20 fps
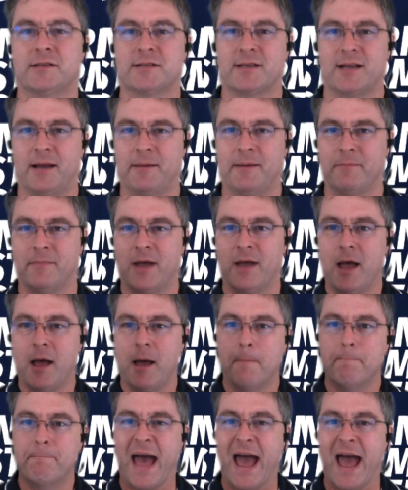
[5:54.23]
some
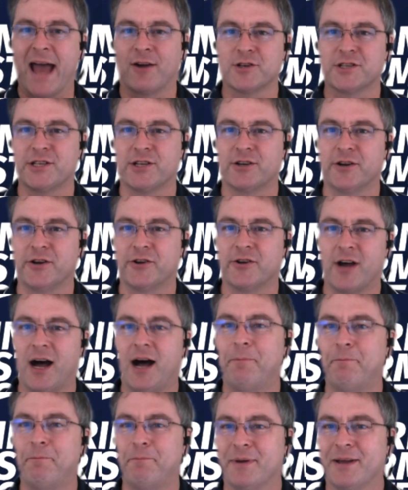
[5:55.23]
banners here on
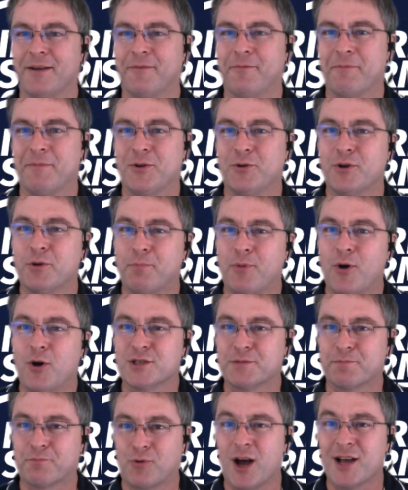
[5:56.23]
top when we do the
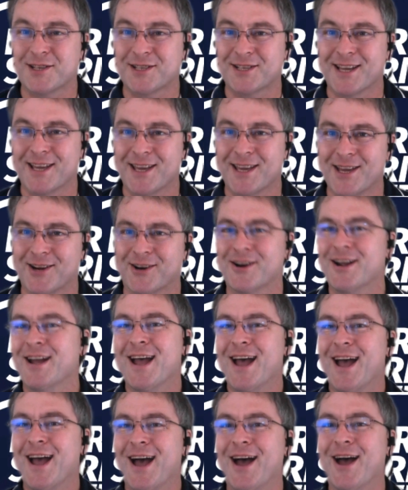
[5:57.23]
post-processing here
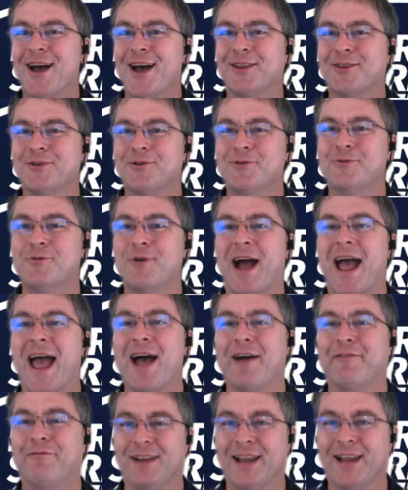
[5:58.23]
to
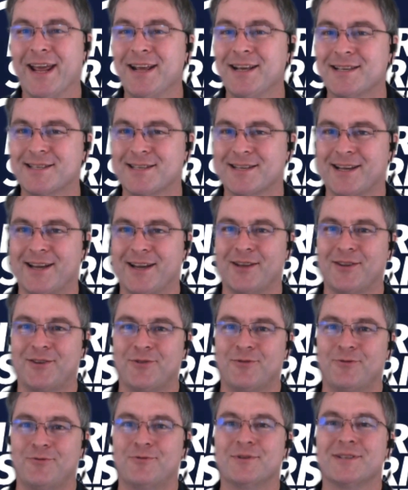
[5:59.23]
have links to
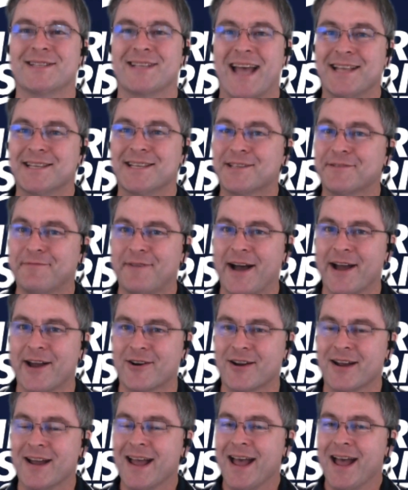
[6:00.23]

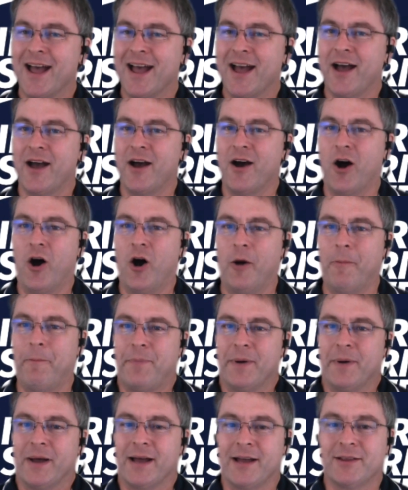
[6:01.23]
SANSFIRE.
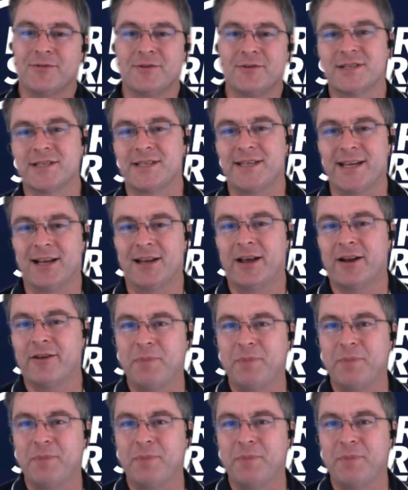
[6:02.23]
Hope to see a lot